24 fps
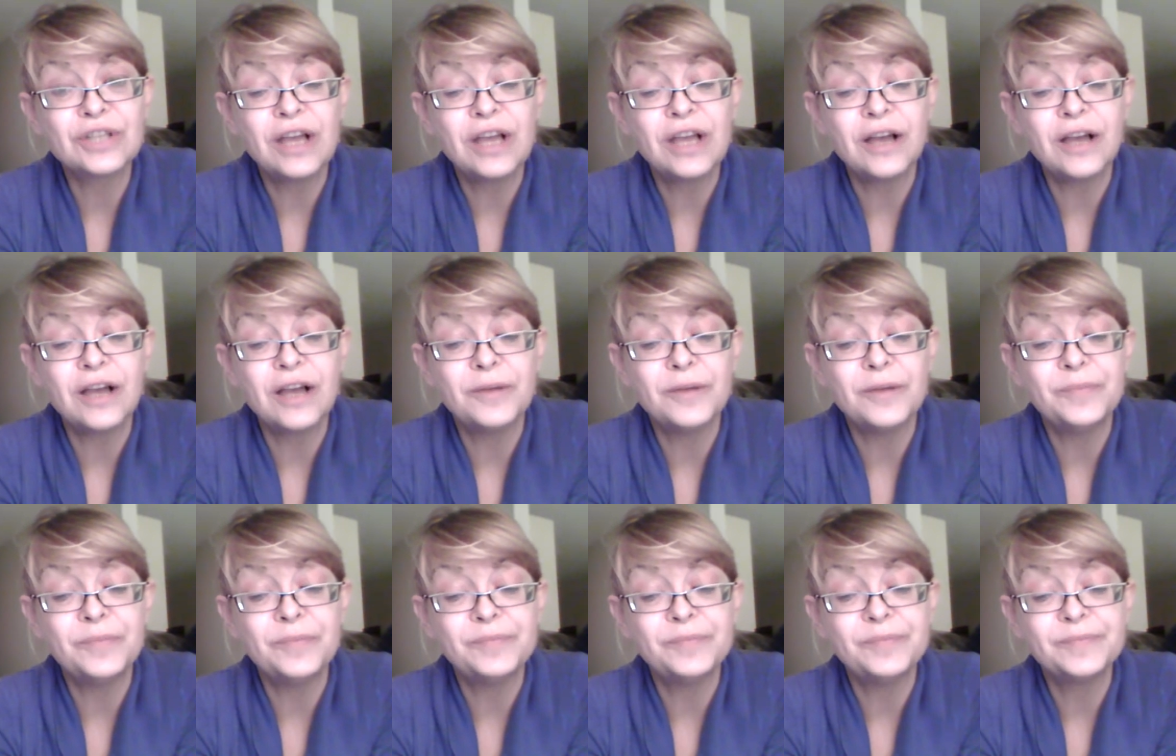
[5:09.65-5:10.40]

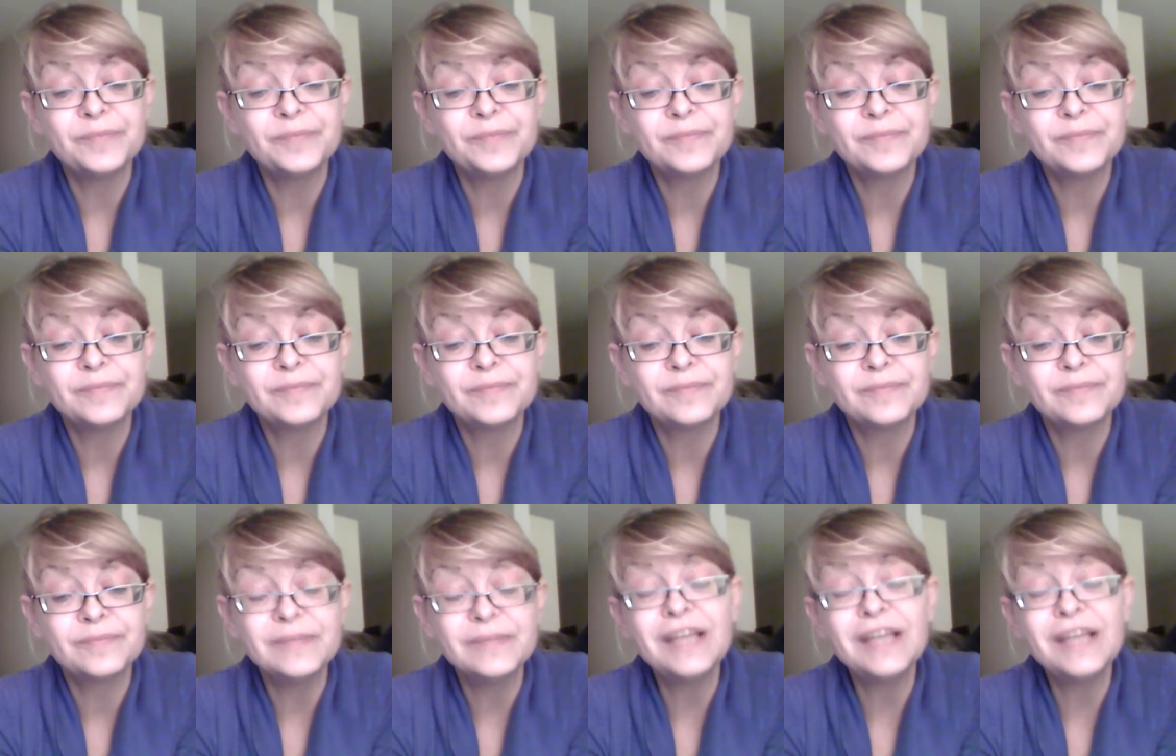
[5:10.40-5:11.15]
Um,
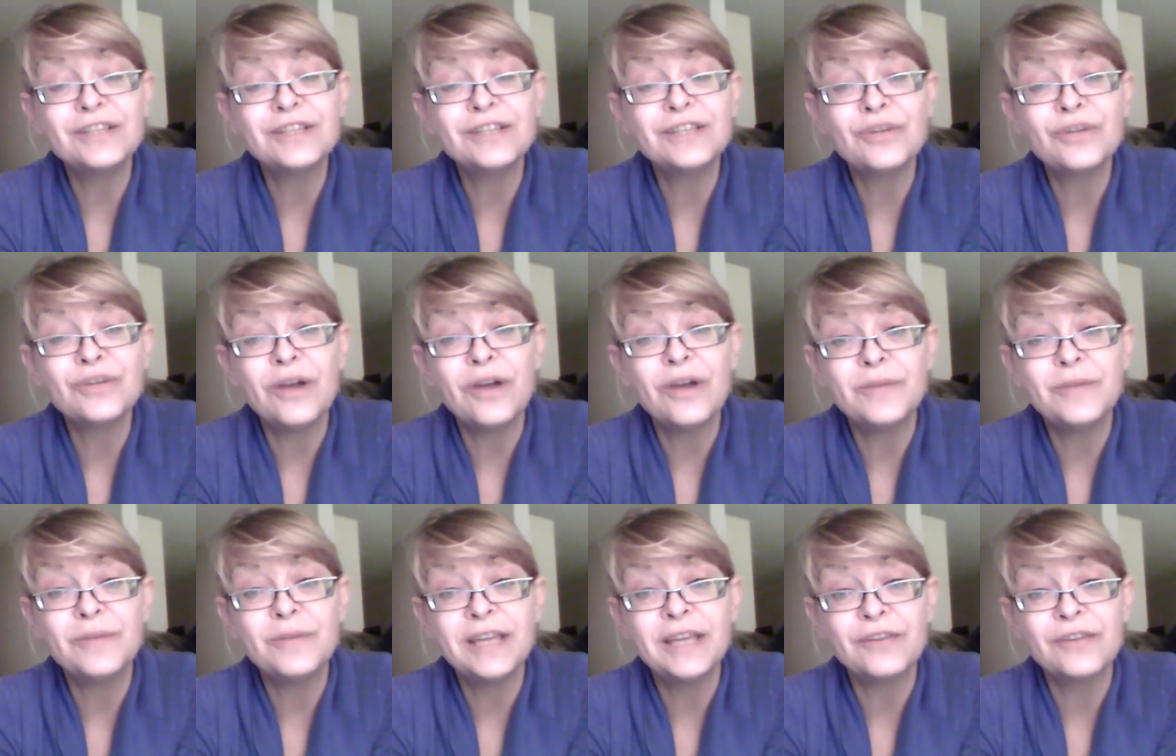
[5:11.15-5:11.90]
let us know how
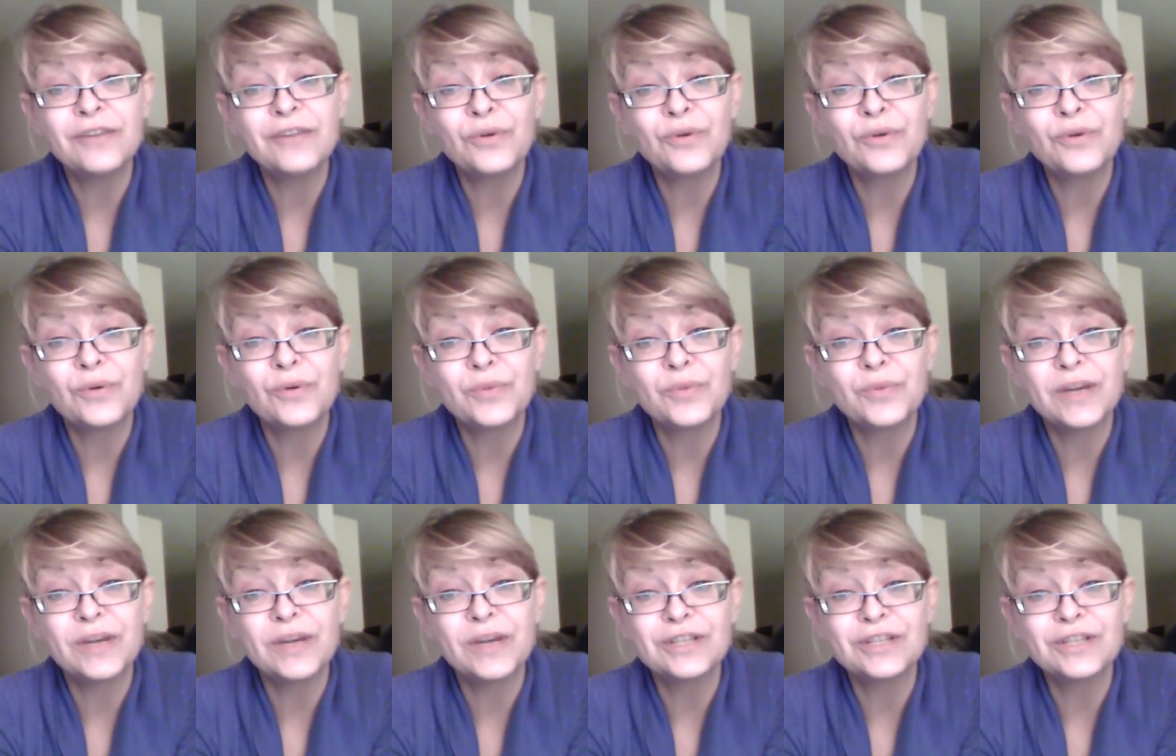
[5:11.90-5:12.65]
many other
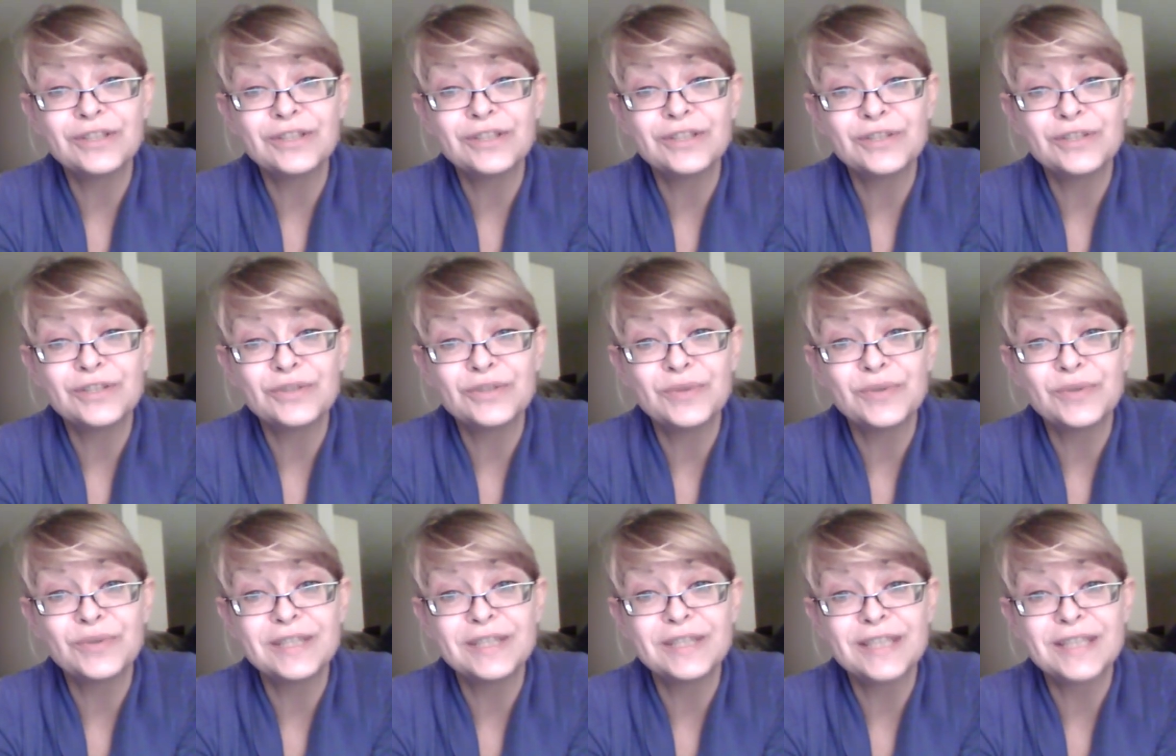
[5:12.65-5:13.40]
corporations are
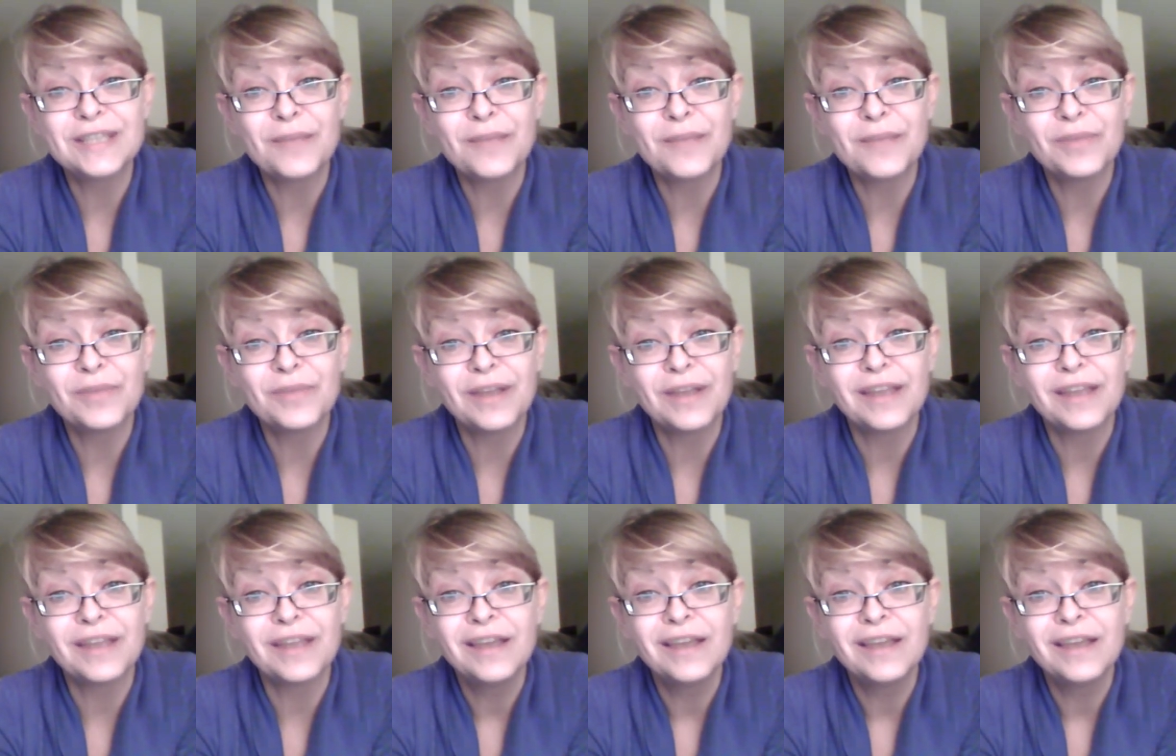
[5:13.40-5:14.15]
doing the same thing.